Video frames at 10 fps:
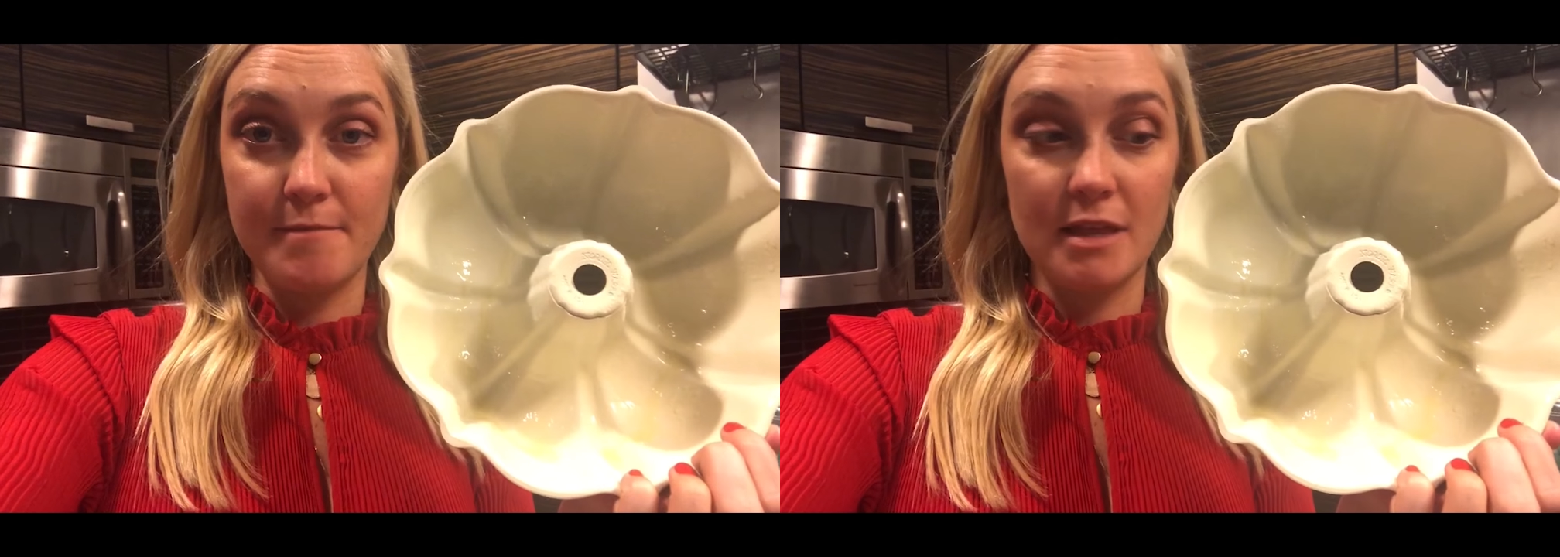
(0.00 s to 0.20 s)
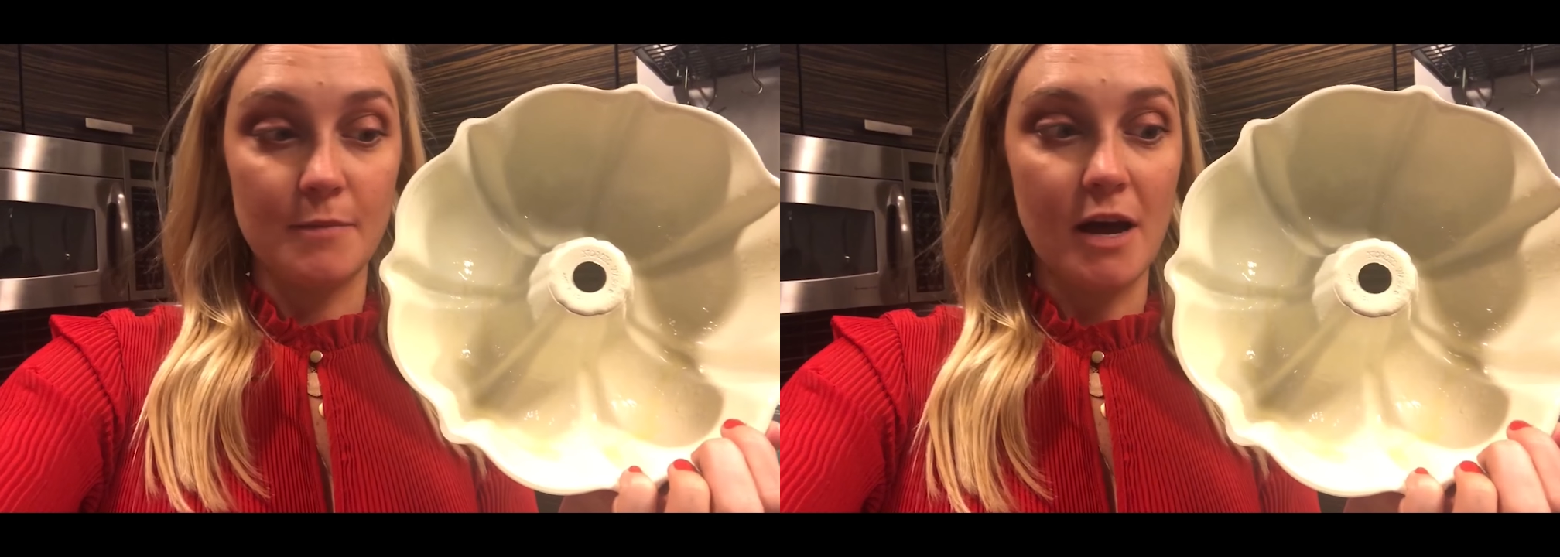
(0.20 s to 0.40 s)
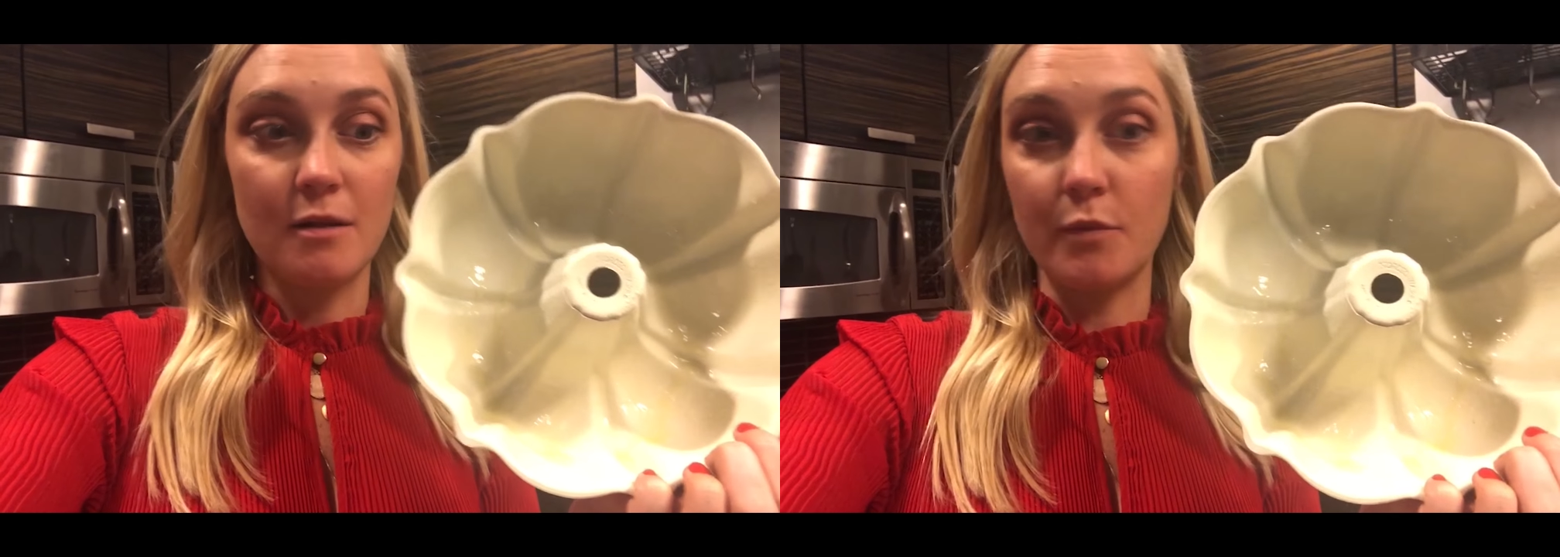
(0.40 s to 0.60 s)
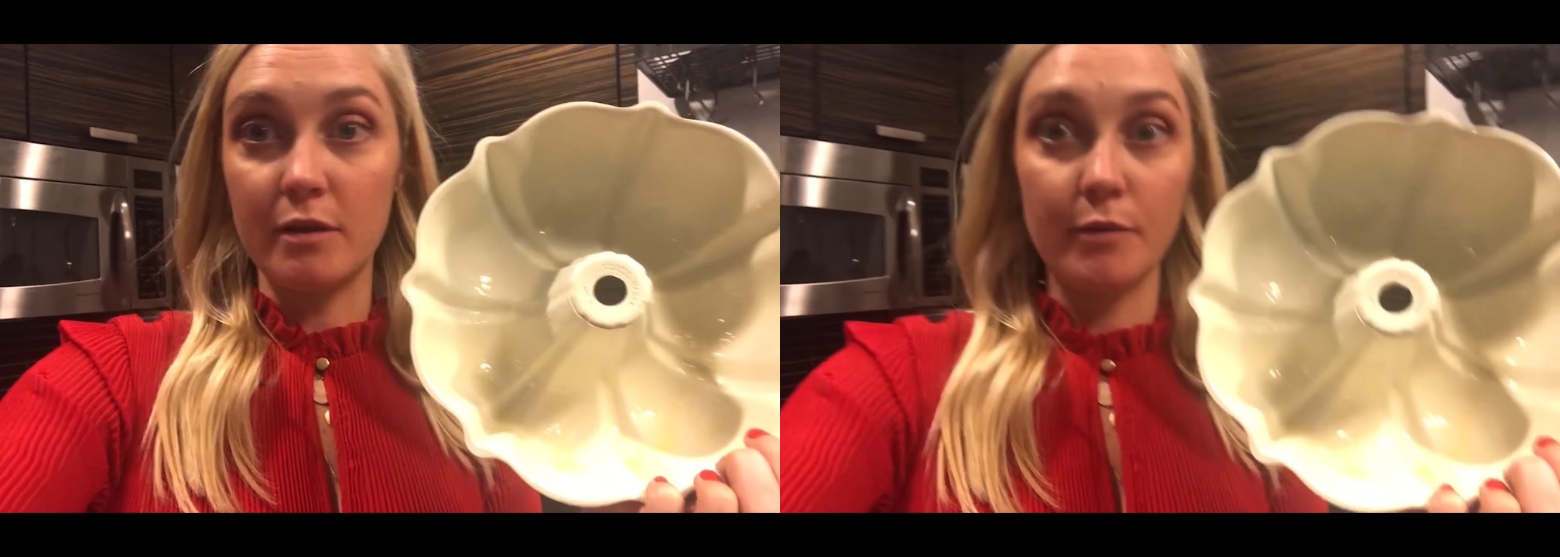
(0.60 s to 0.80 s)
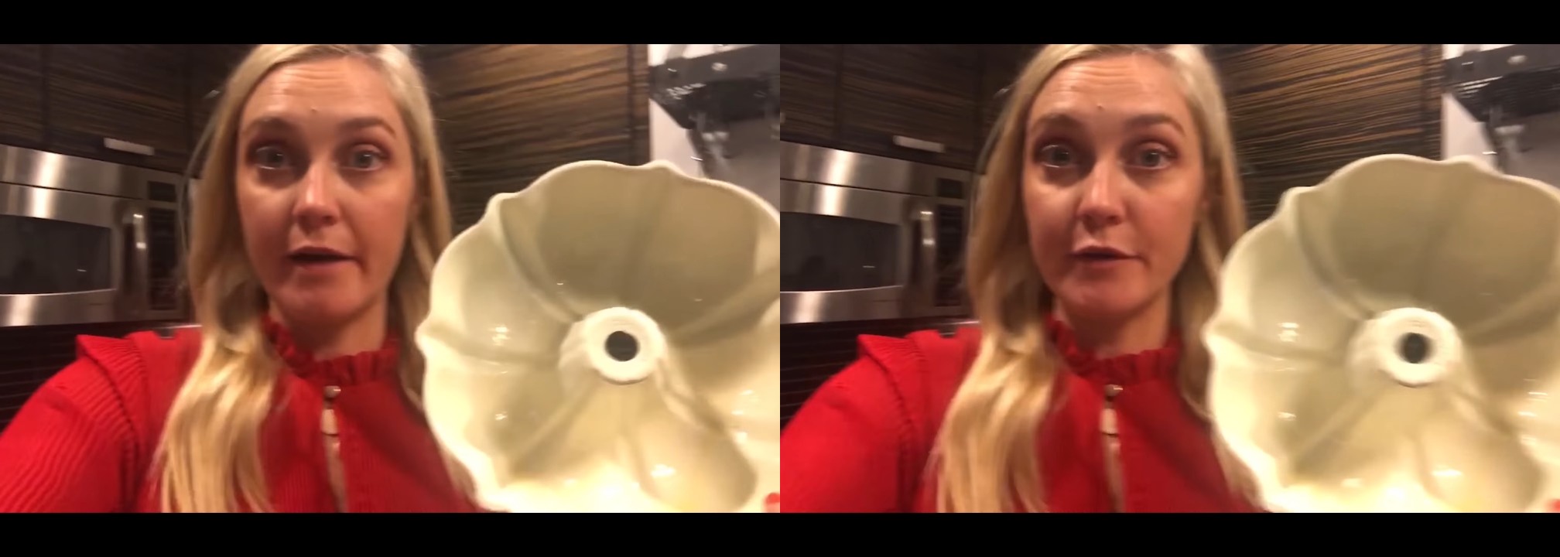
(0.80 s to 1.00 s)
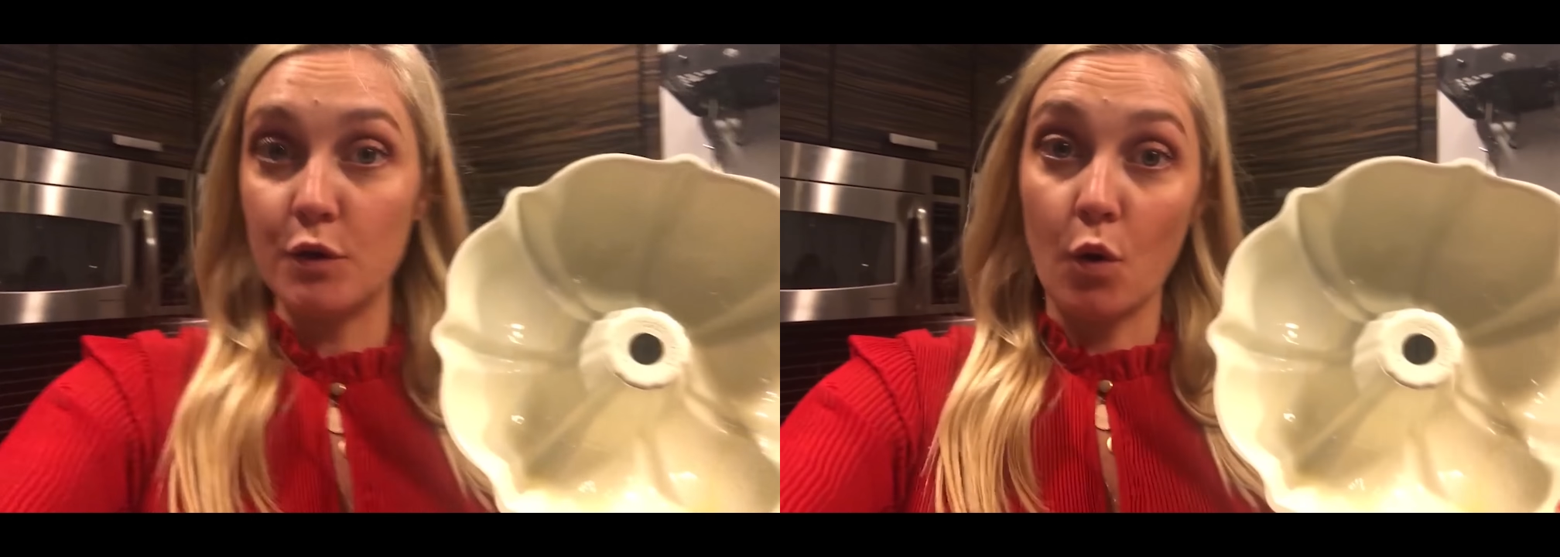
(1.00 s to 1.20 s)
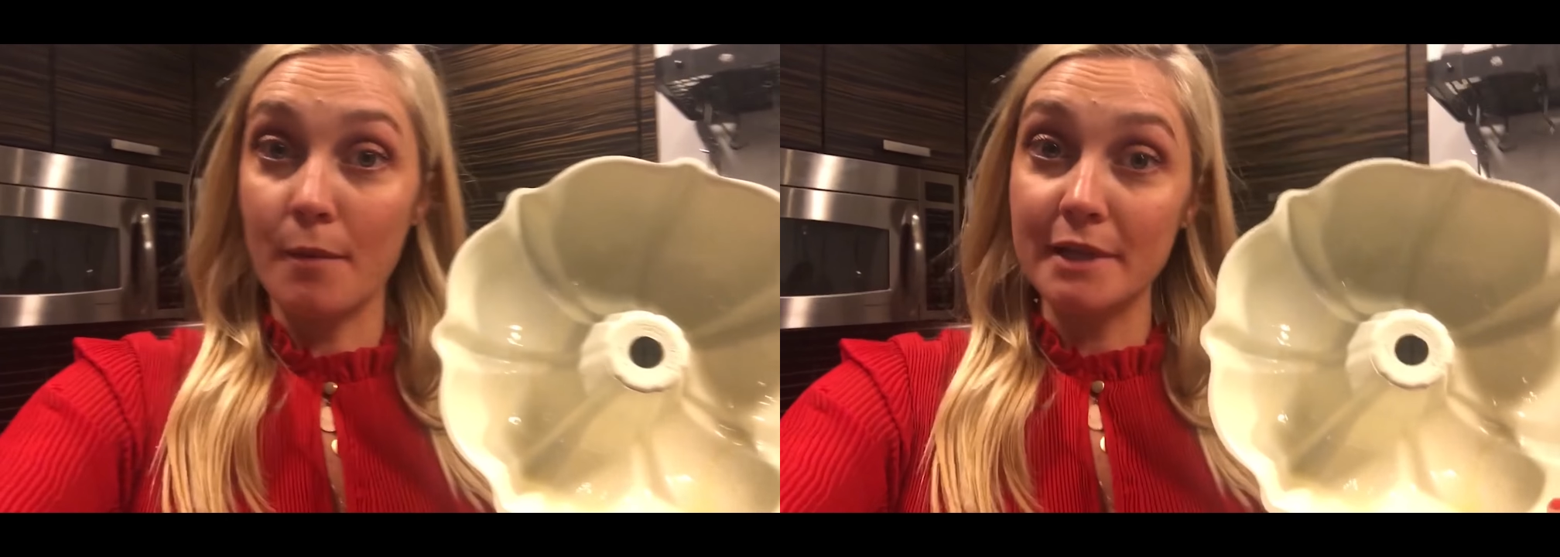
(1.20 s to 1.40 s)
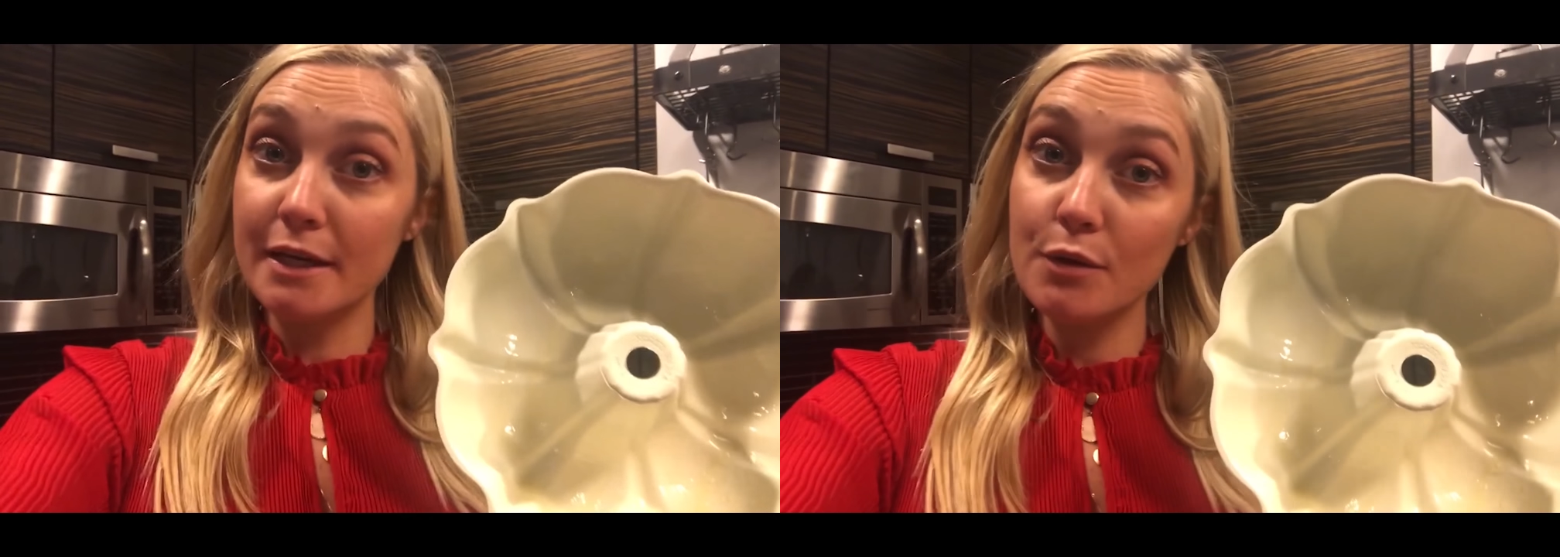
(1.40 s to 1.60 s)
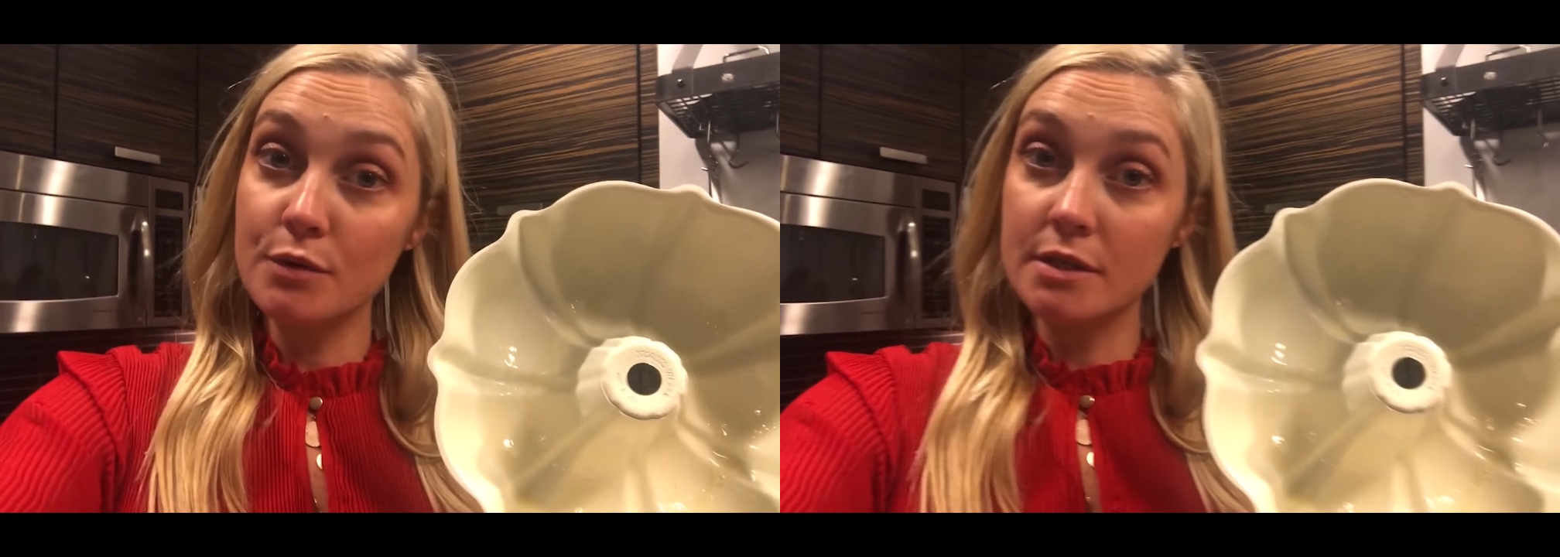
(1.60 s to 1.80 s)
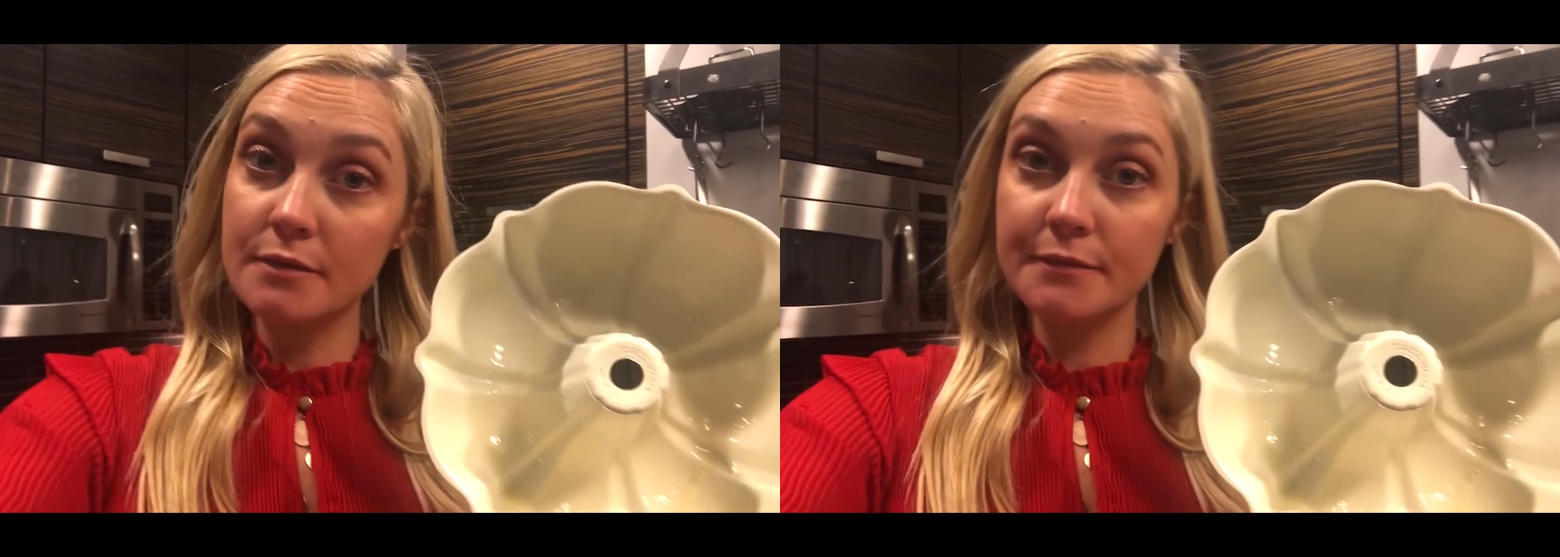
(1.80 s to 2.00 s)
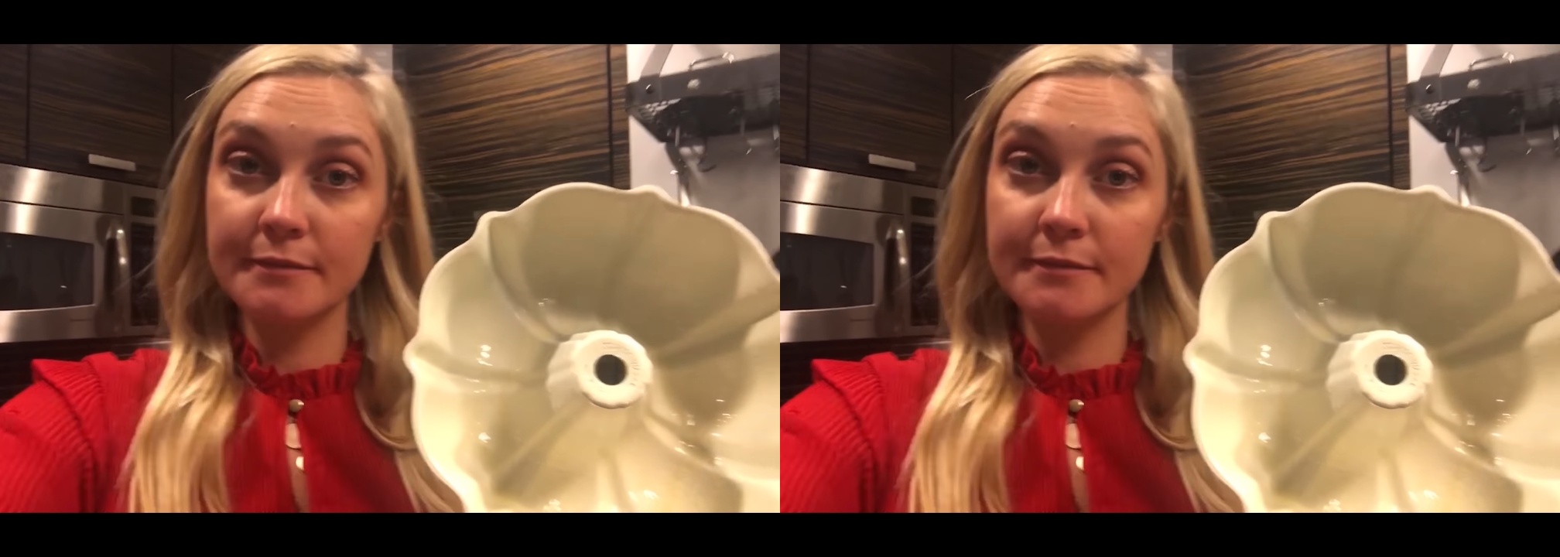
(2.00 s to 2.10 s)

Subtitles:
in the bottom with whatever you normally use.